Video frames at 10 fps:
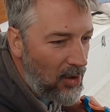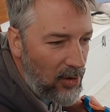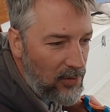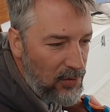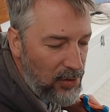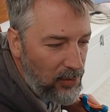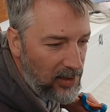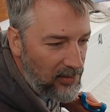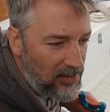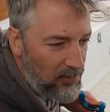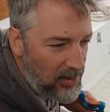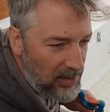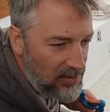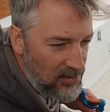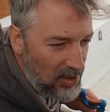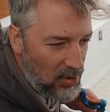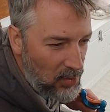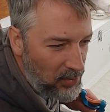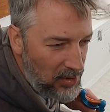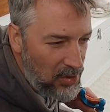art of shooting something
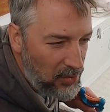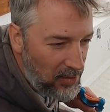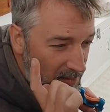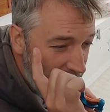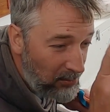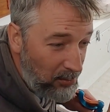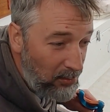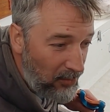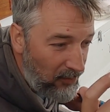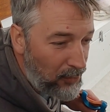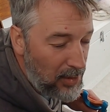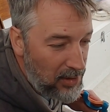instinctually, shooting free